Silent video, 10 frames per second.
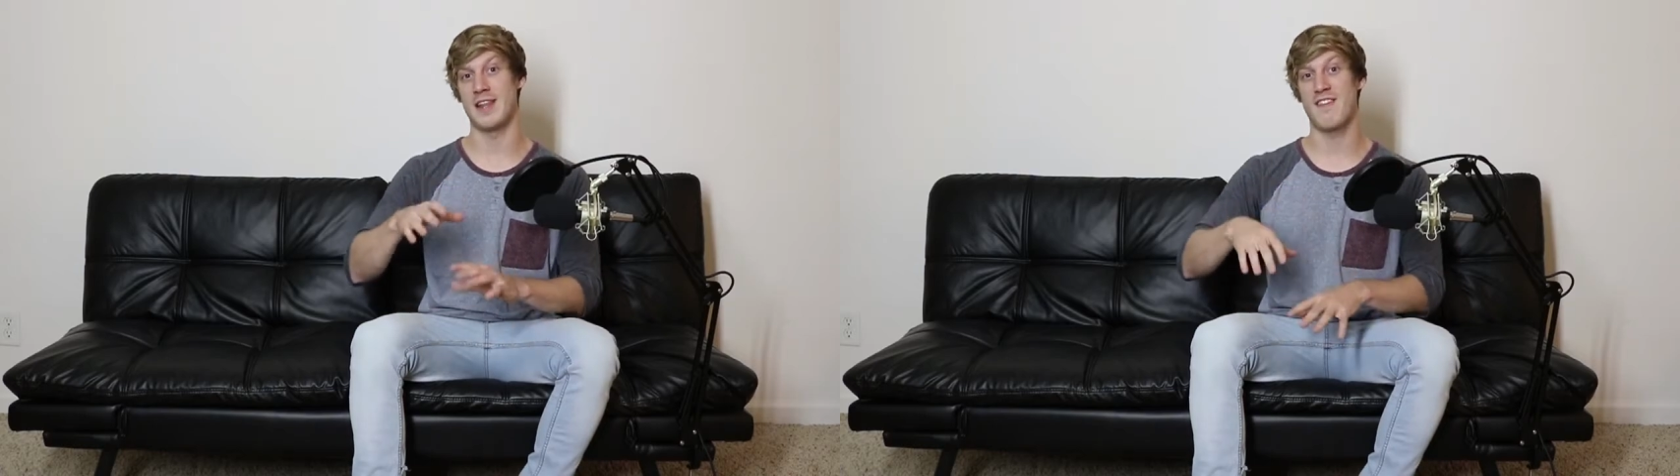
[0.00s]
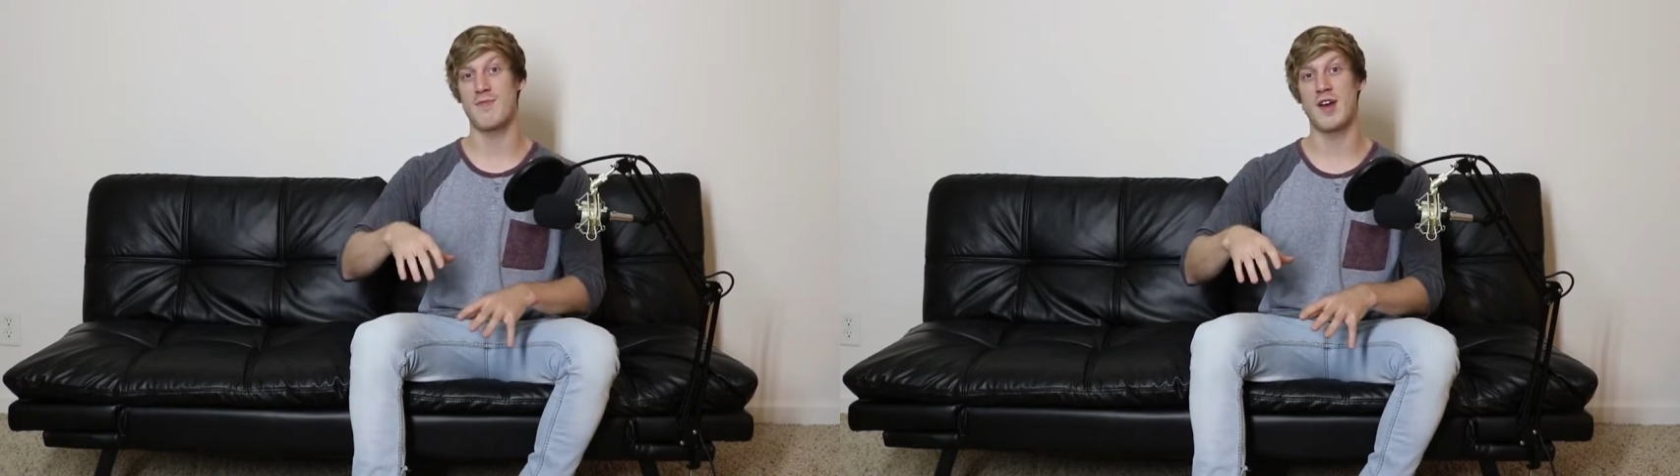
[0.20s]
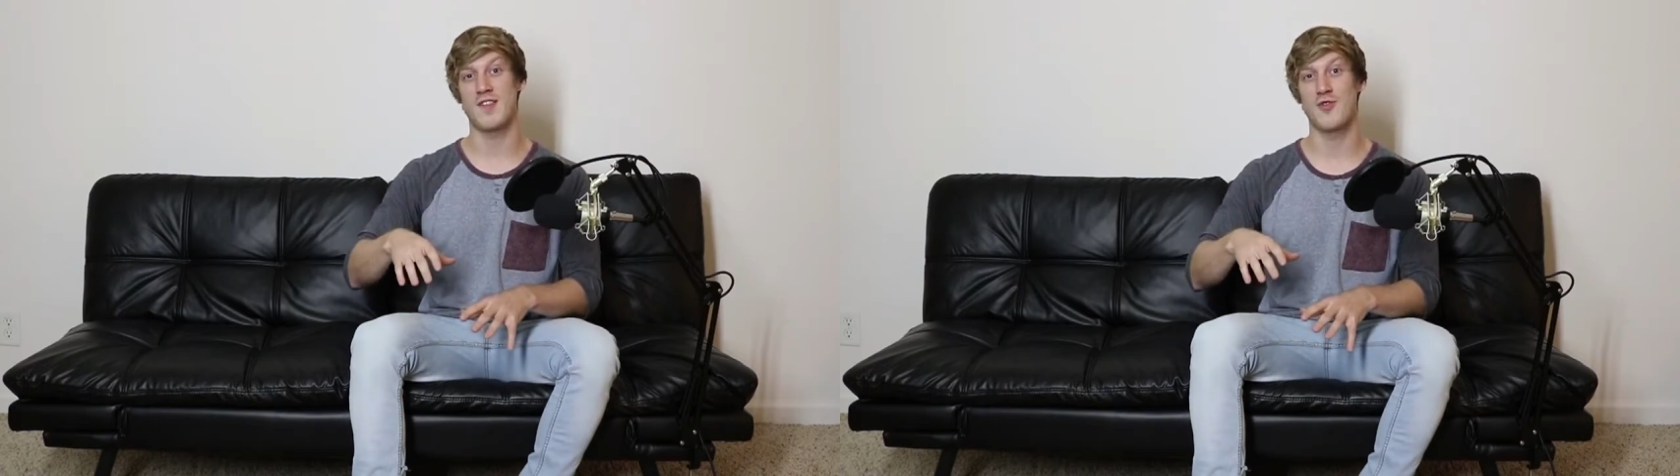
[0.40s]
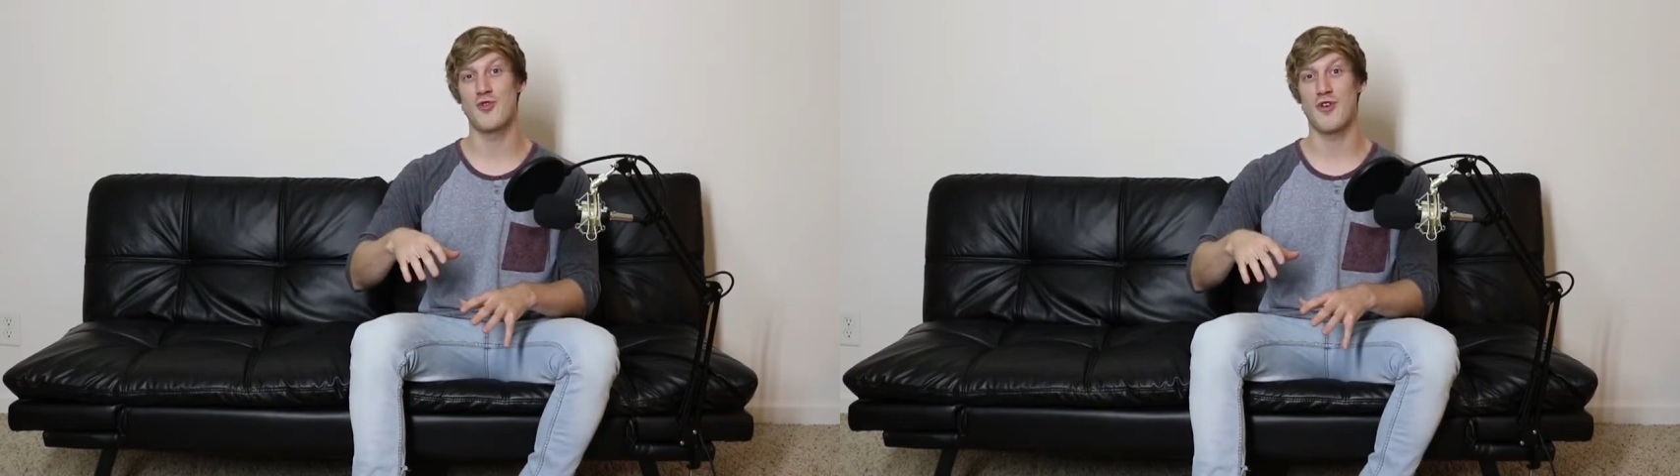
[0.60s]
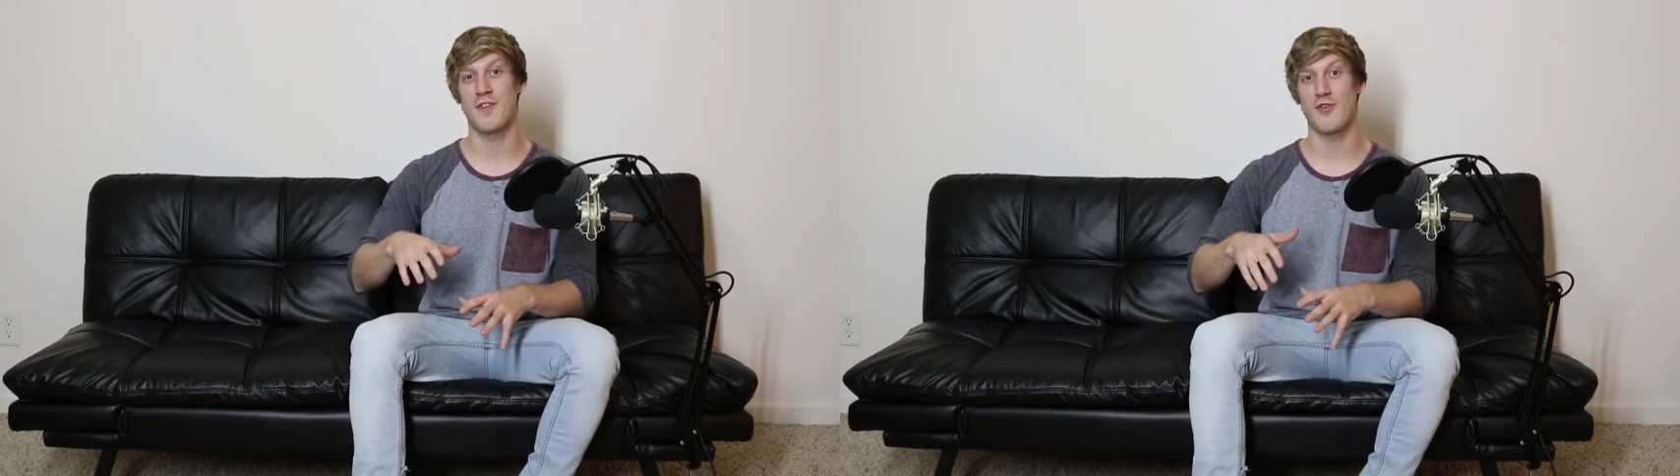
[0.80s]
left my
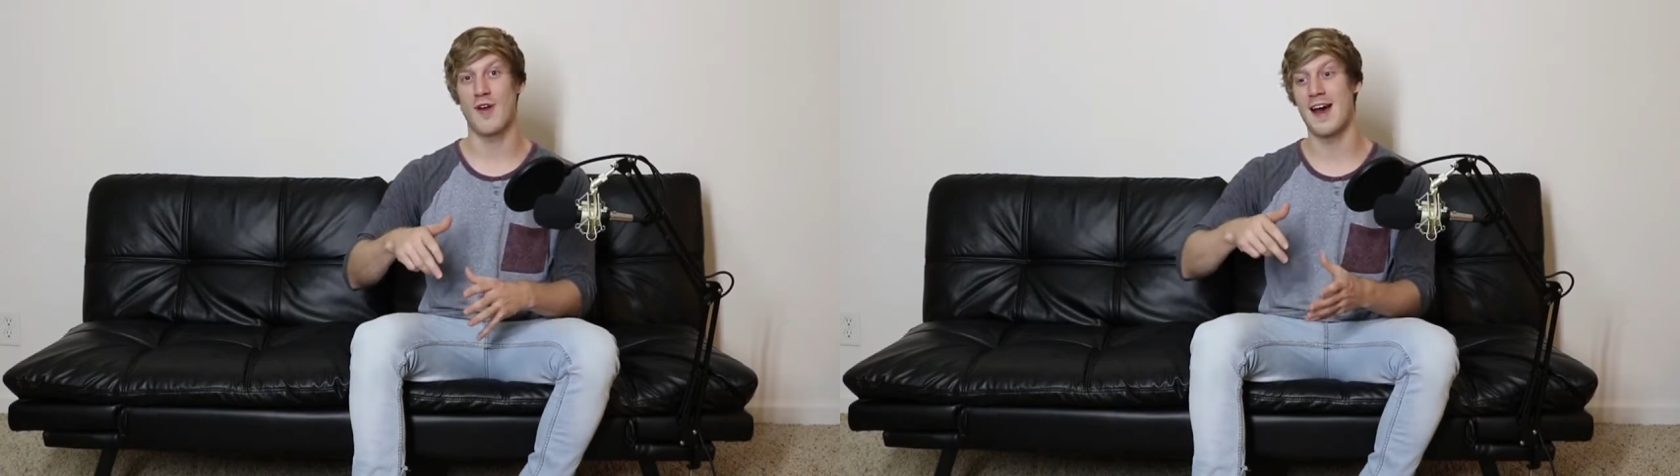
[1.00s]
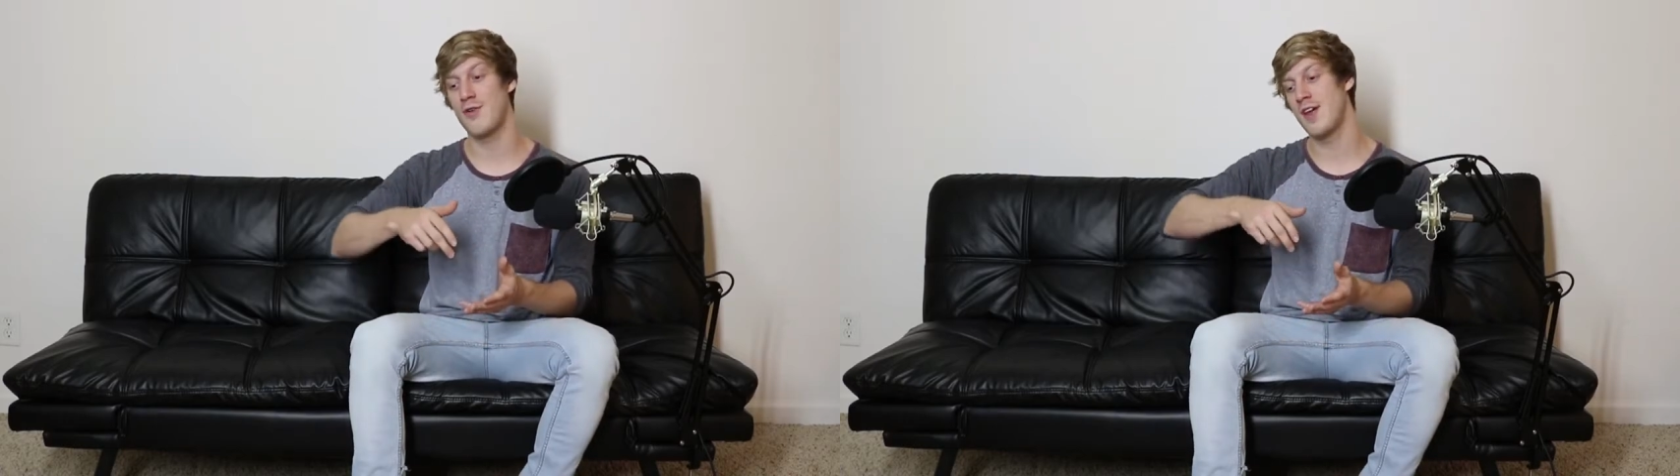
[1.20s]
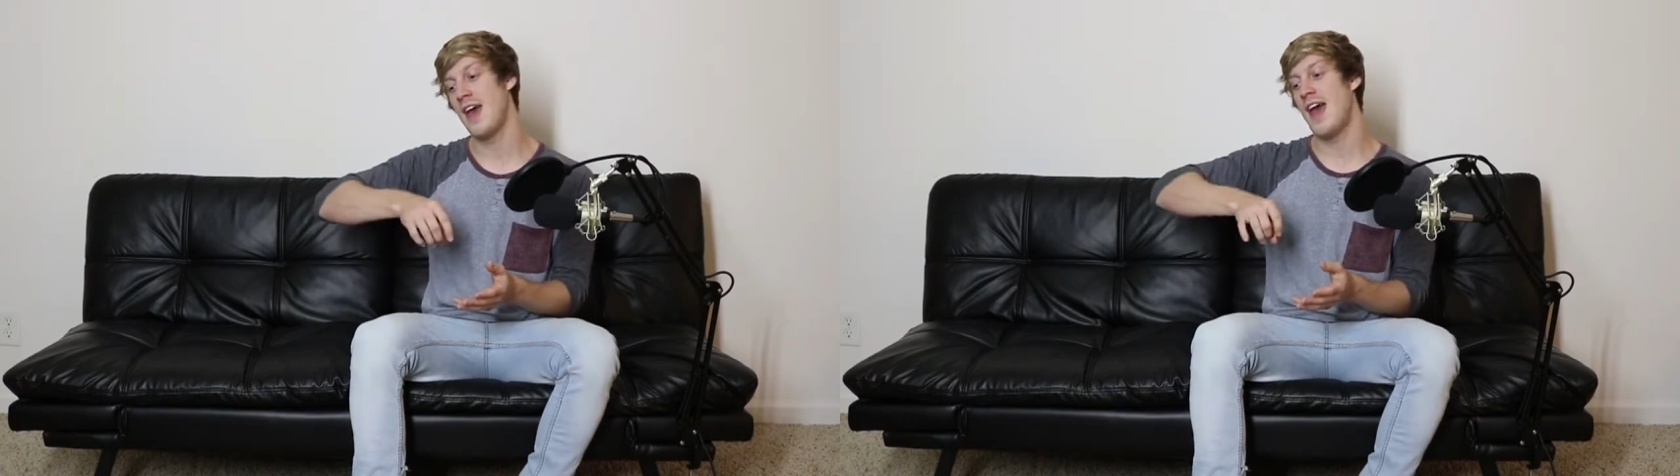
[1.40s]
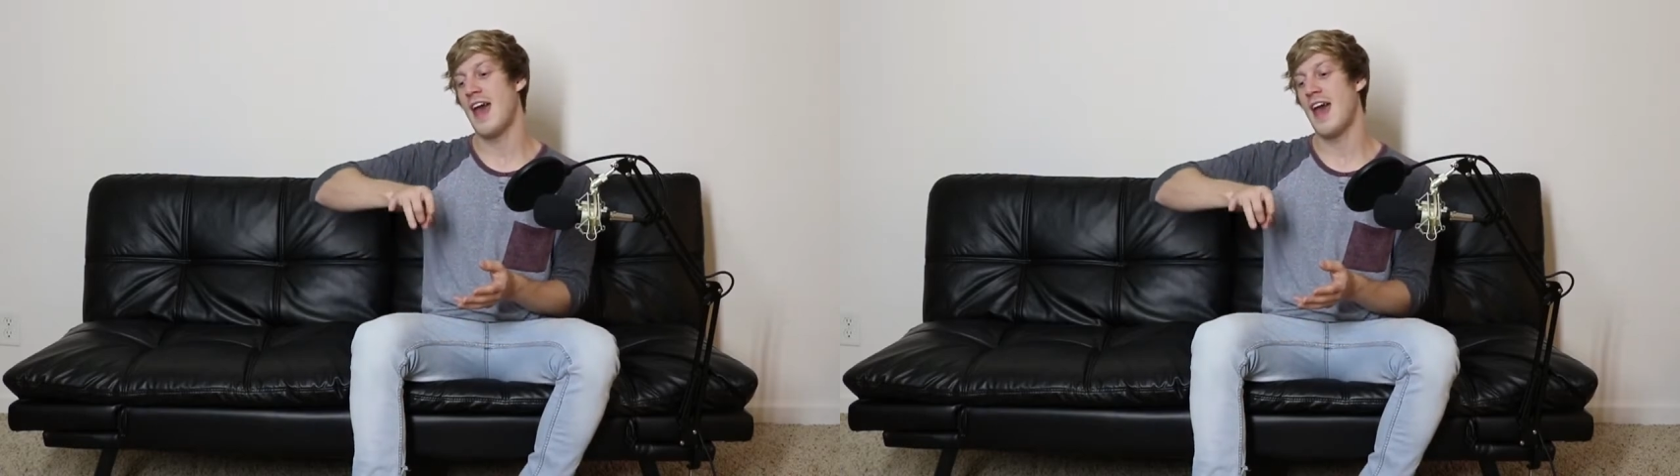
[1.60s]
scooter on the ground